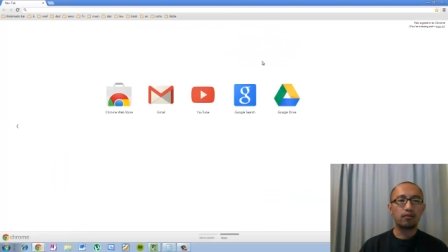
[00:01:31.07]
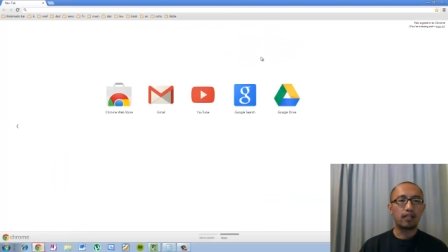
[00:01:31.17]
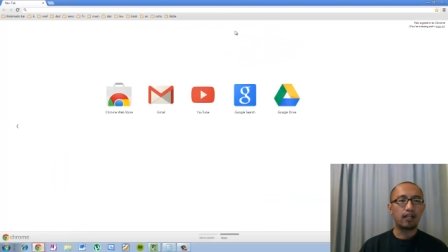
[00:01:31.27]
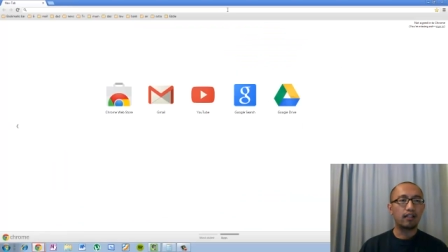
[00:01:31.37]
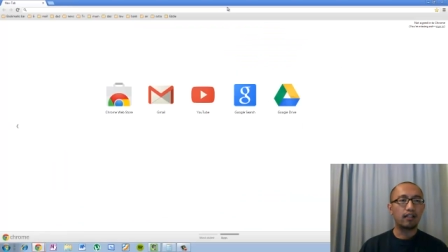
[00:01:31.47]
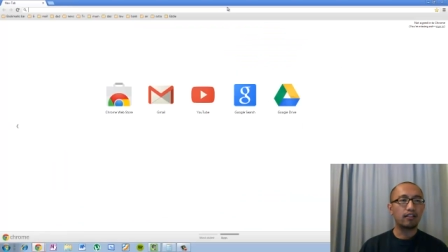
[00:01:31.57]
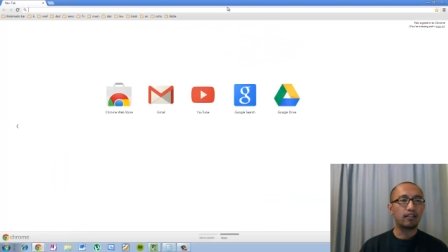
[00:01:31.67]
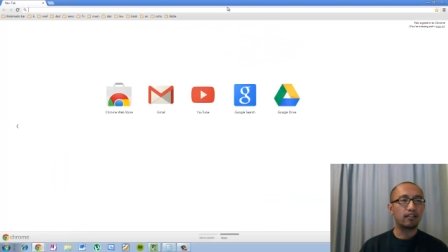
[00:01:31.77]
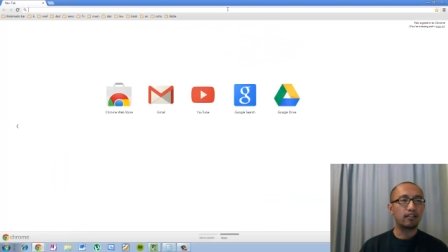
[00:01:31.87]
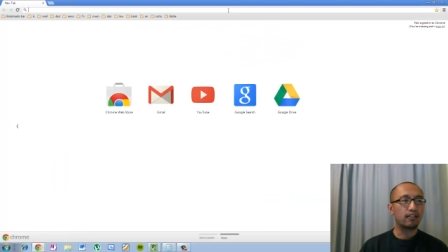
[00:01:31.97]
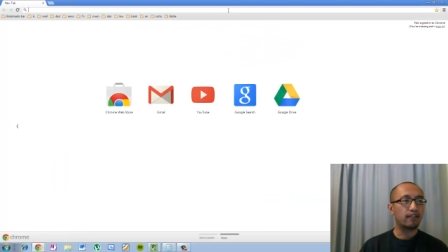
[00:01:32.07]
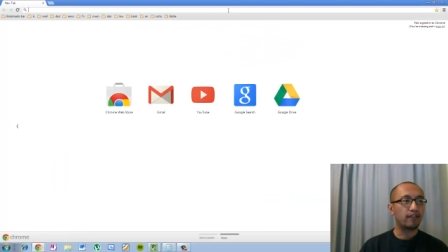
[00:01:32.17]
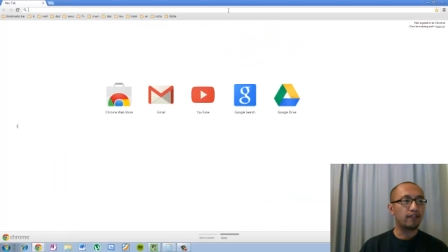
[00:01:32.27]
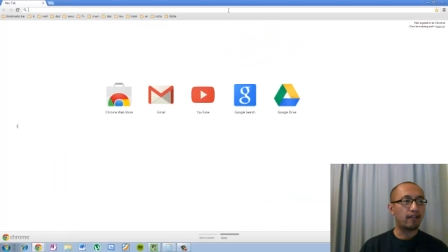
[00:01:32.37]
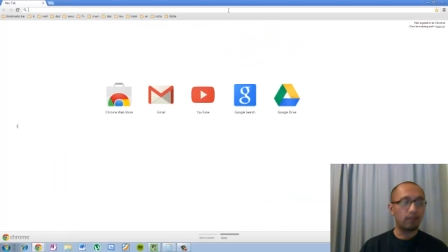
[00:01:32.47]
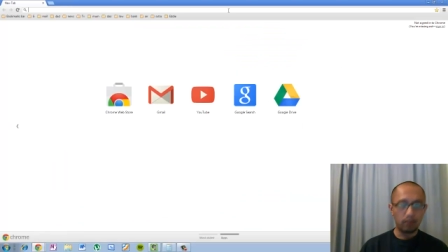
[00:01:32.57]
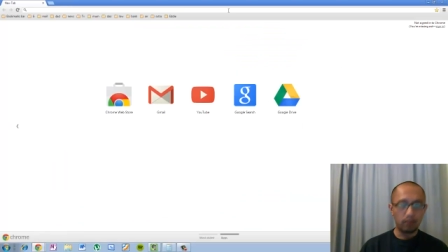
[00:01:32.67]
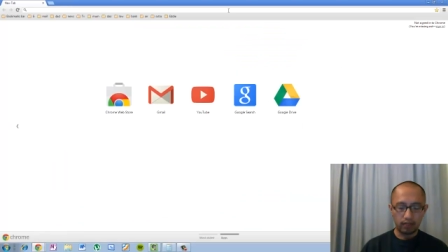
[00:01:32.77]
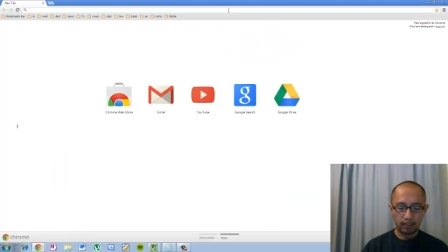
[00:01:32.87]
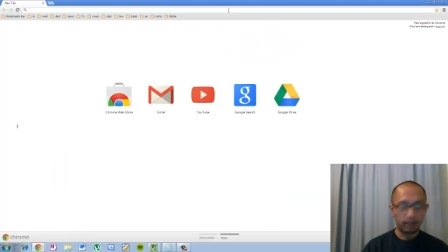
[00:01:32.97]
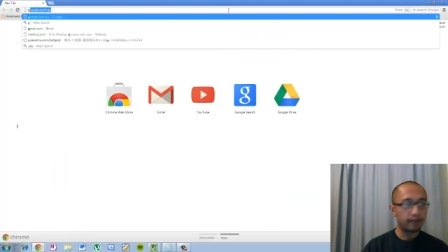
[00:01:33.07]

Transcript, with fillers: uh, if you have a look,